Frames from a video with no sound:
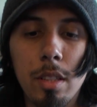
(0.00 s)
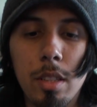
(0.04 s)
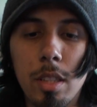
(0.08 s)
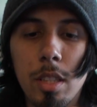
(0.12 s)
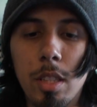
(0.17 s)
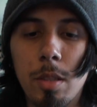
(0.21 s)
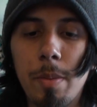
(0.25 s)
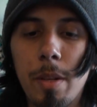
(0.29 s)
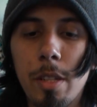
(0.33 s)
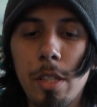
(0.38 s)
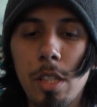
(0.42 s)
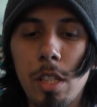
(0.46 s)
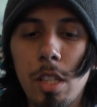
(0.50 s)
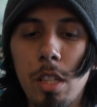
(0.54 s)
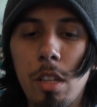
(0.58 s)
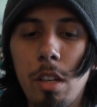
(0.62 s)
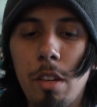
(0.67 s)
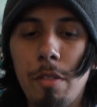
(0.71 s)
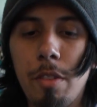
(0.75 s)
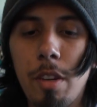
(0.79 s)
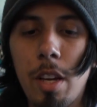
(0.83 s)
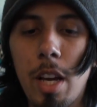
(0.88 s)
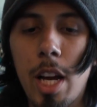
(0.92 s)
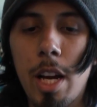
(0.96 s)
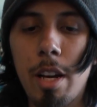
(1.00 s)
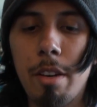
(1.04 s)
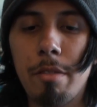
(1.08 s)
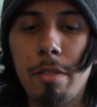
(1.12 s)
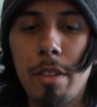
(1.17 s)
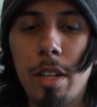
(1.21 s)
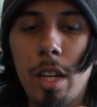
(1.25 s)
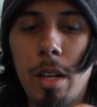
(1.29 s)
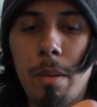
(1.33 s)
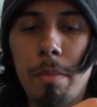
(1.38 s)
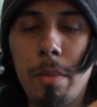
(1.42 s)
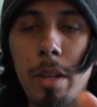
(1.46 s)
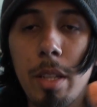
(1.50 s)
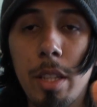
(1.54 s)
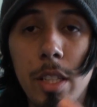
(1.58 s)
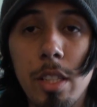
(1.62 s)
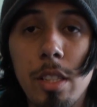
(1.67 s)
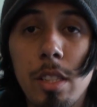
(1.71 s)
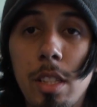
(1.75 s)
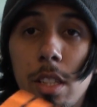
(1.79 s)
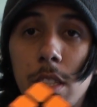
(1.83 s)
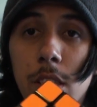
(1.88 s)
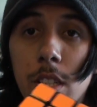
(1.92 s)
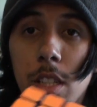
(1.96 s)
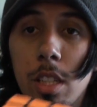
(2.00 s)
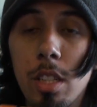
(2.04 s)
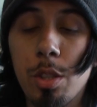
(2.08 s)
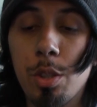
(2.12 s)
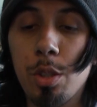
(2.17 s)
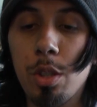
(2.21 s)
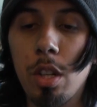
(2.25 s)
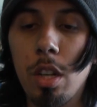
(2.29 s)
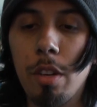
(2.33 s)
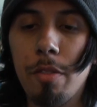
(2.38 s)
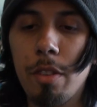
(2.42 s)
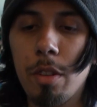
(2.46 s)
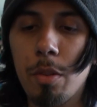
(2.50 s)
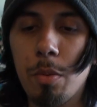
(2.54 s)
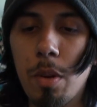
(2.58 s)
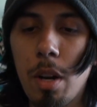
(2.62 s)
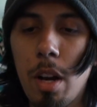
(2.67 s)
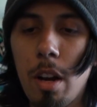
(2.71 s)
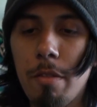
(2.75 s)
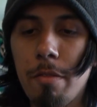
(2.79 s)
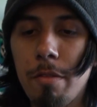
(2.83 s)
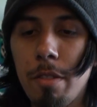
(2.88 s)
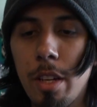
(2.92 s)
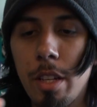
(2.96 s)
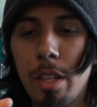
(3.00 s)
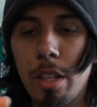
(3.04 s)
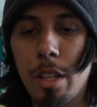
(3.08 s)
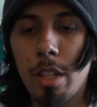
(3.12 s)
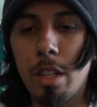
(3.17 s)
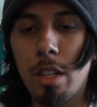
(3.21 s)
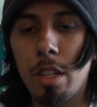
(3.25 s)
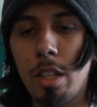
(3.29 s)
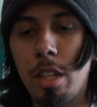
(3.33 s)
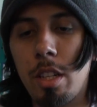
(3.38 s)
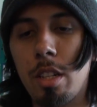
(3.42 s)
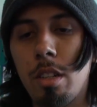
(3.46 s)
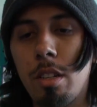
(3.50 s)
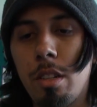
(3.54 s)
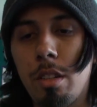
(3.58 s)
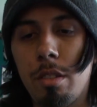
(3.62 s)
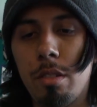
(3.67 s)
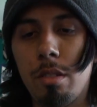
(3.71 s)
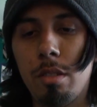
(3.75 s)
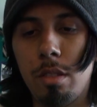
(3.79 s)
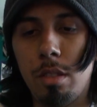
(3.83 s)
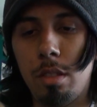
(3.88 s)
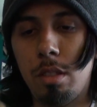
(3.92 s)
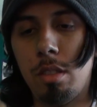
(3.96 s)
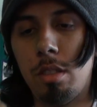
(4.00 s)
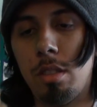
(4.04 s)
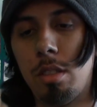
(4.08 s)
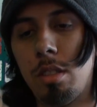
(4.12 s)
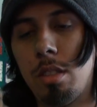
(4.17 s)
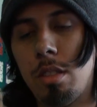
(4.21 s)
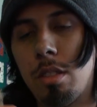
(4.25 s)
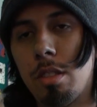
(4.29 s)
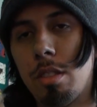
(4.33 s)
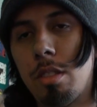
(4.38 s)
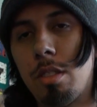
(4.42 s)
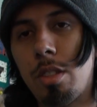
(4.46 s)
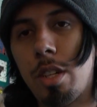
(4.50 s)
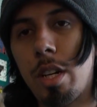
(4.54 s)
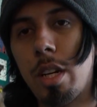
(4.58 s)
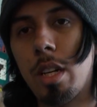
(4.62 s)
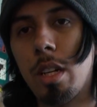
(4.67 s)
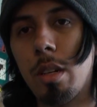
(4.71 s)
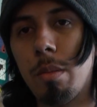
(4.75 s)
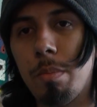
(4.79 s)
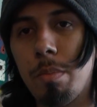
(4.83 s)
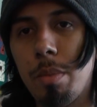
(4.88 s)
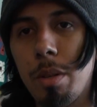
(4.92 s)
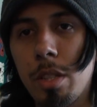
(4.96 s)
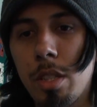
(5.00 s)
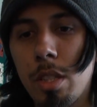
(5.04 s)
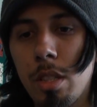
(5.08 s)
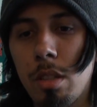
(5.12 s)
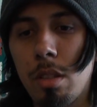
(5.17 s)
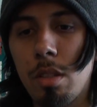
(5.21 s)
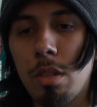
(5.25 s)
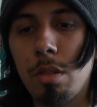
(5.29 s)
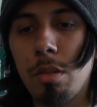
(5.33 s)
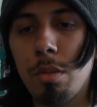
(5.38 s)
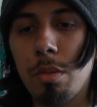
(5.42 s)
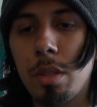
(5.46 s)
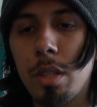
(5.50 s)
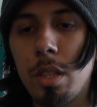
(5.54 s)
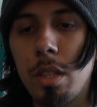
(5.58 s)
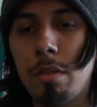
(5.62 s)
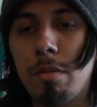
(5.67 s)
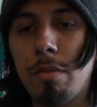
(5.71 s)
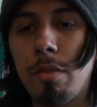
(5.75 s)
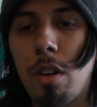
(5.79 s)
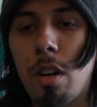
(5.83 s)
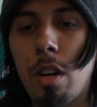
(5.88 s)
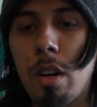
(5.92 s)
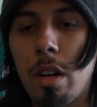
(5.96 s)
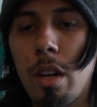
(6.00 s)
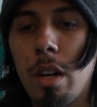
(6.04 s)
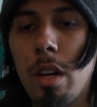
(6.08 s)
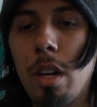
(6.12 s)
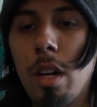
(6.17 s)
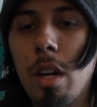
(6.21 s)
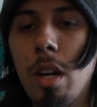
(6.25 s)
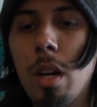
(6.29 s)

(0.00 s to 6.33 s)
especially if you have at least decent control. If you're rough and you're trying to push it through really far,